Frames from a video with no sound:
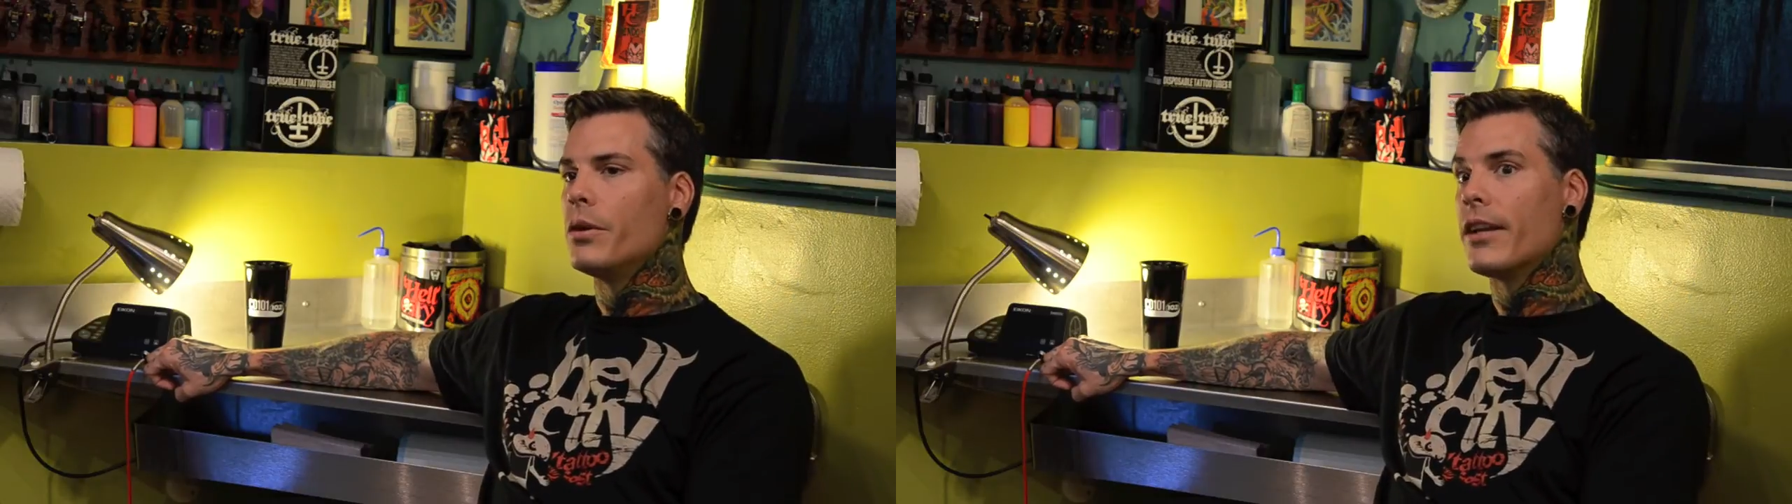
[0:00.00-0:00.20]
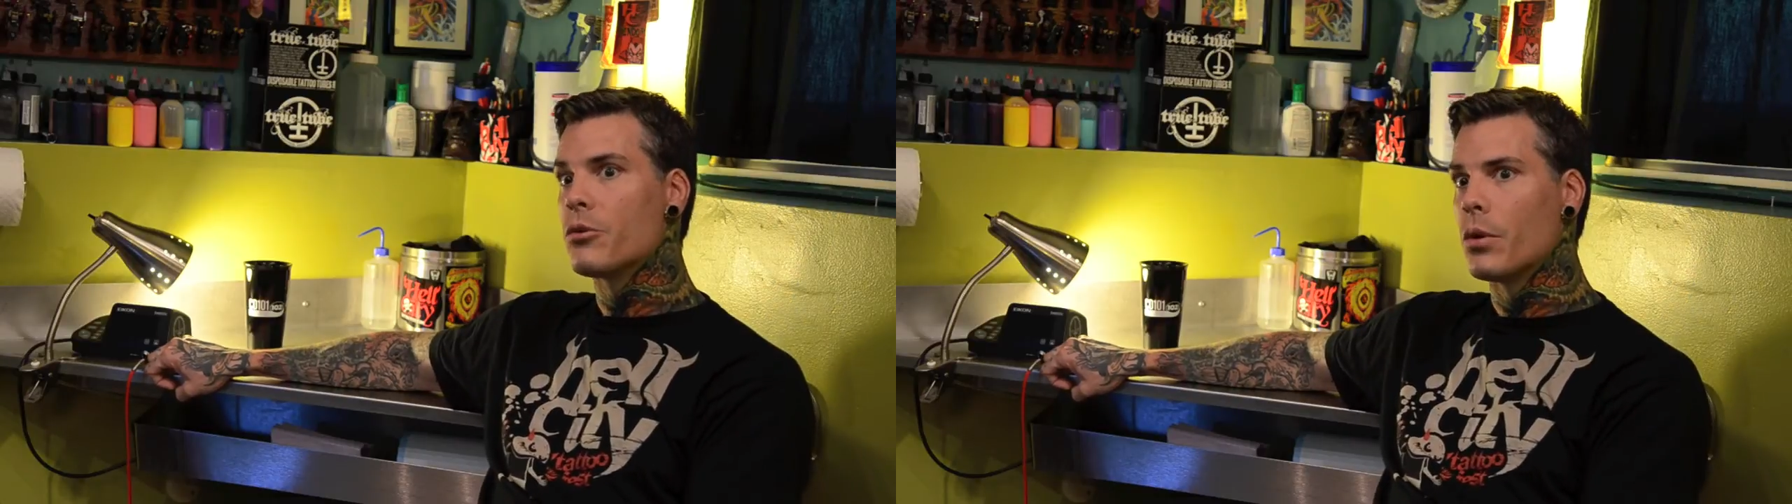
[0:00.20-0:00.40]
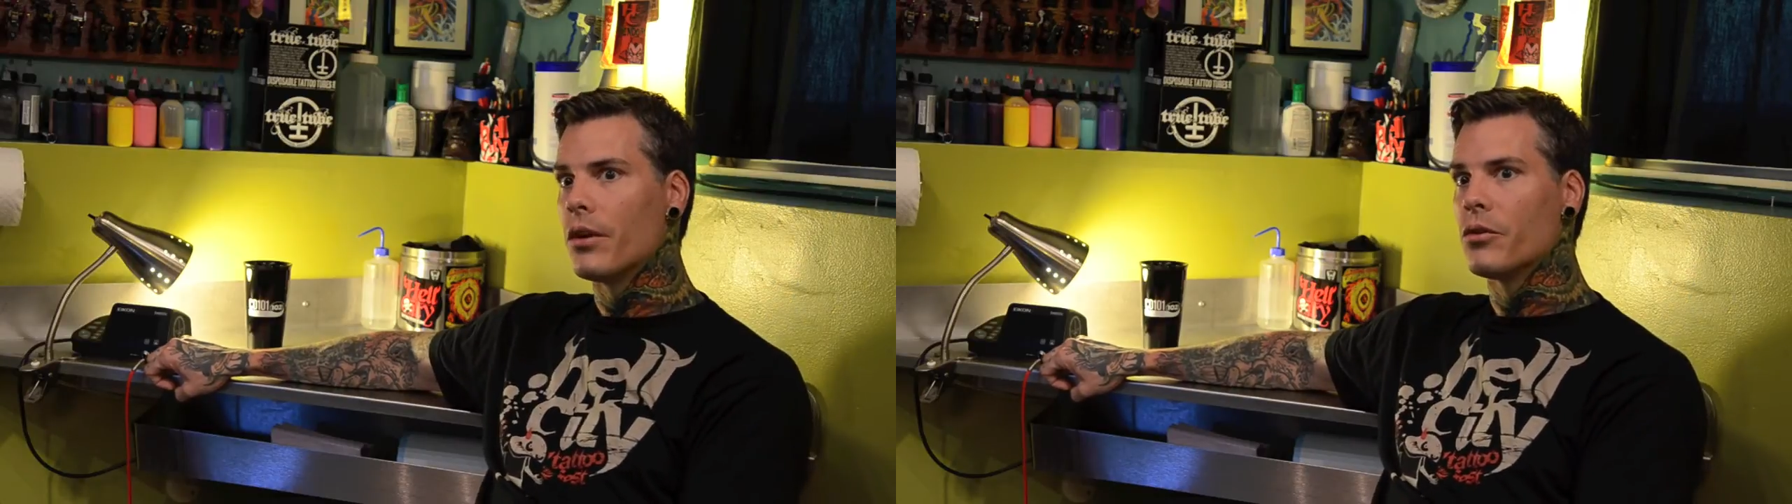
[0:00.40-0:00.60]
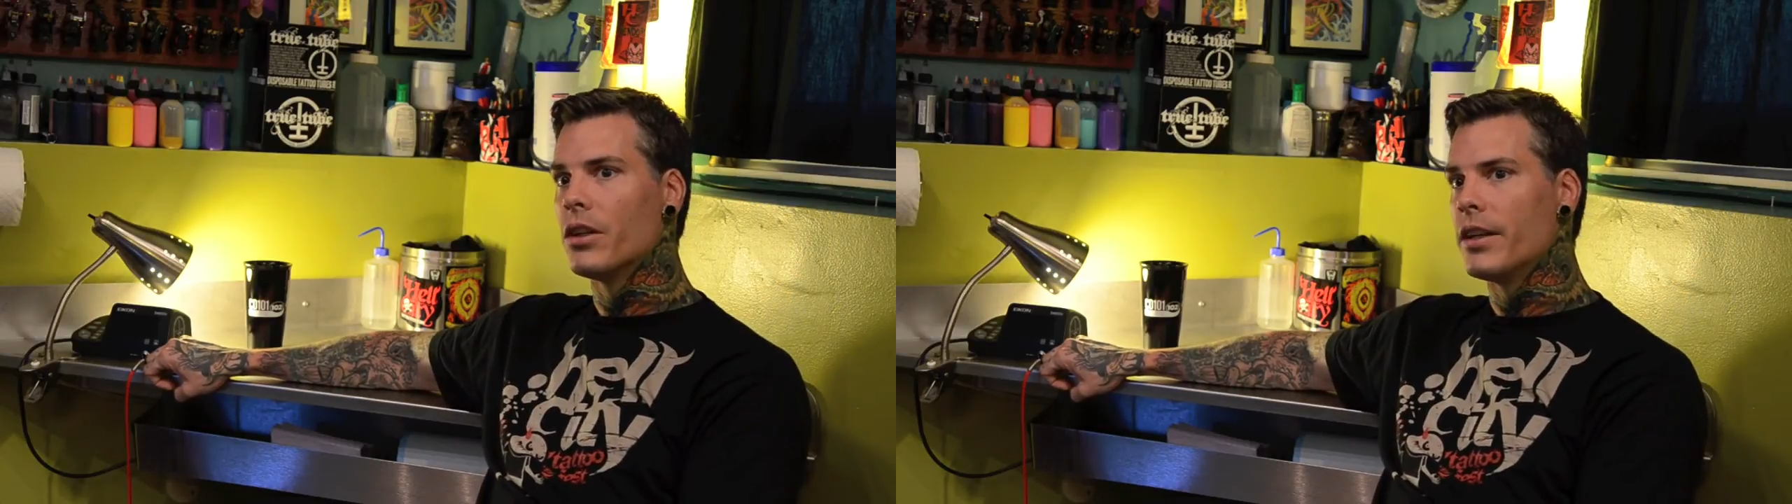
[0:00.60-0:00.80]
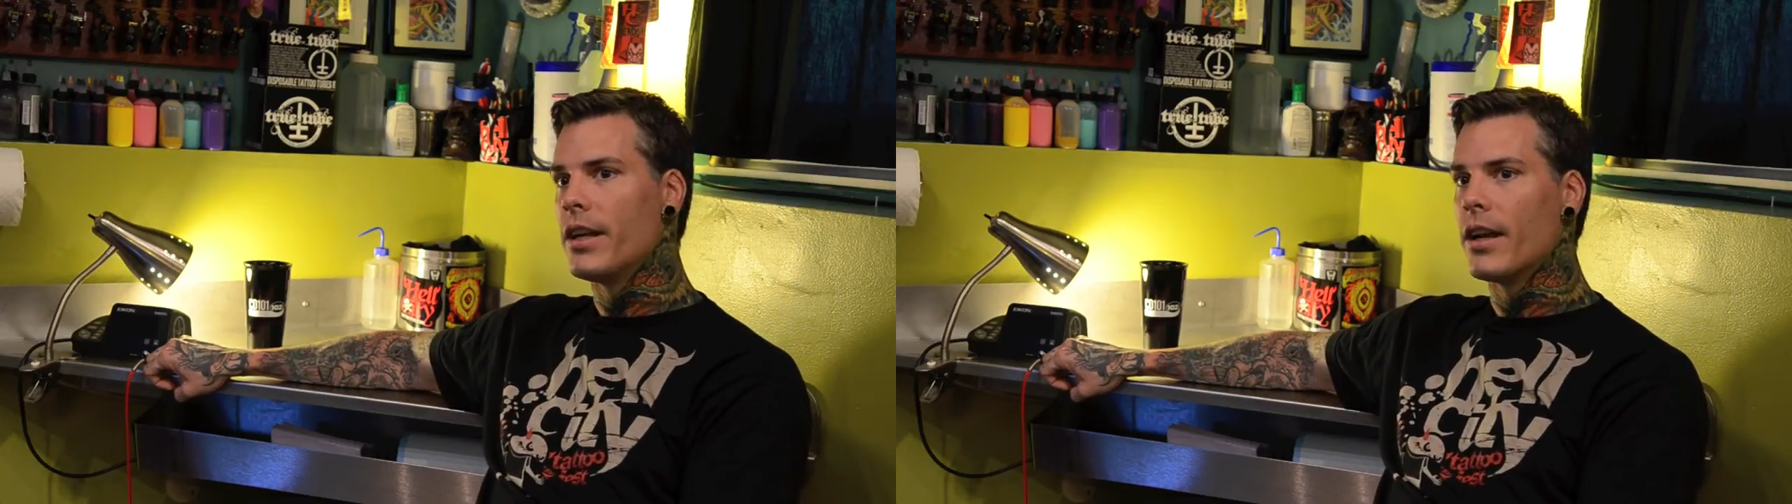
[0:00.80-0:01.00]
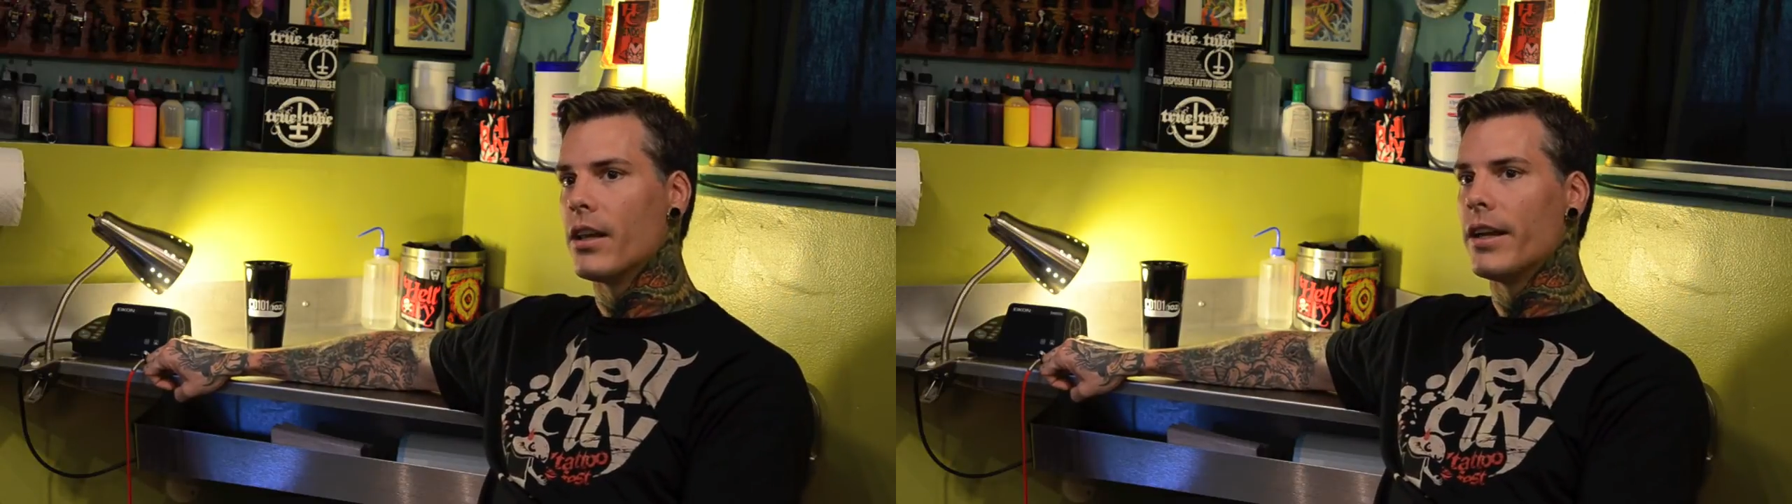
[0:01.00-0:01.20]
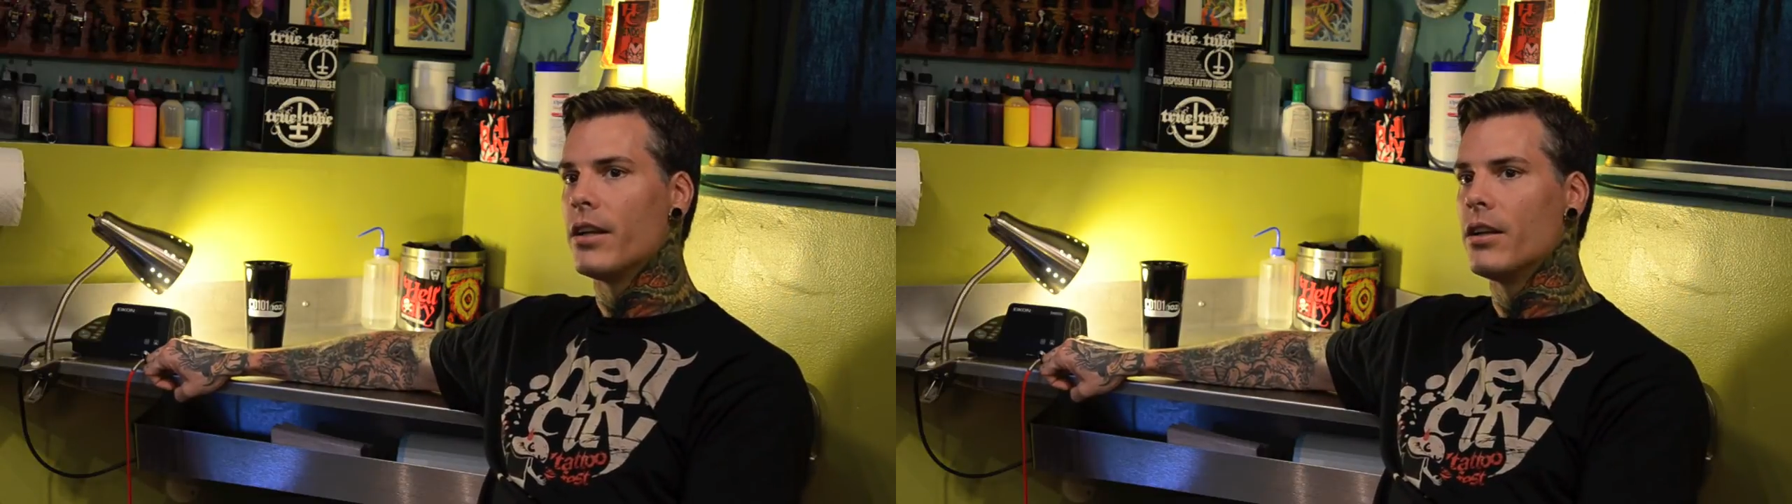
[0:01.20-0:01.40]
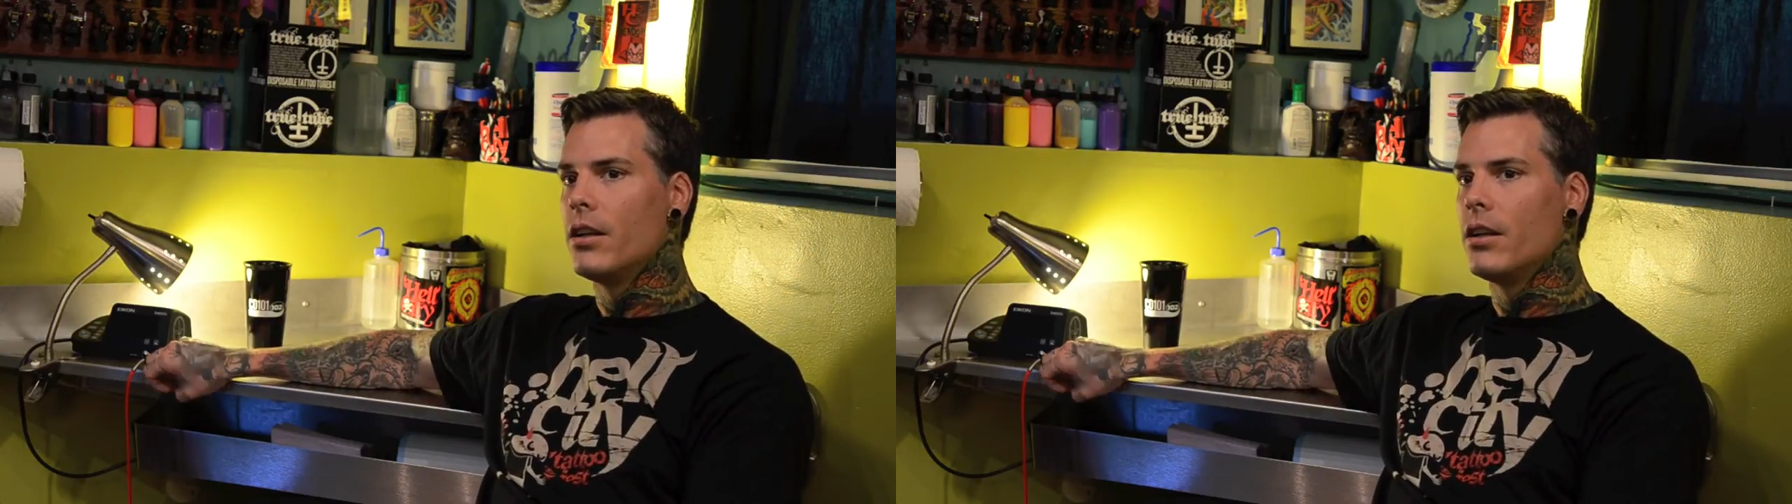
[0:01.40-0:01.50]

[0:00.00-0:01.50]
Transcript: and that's when I really kind of like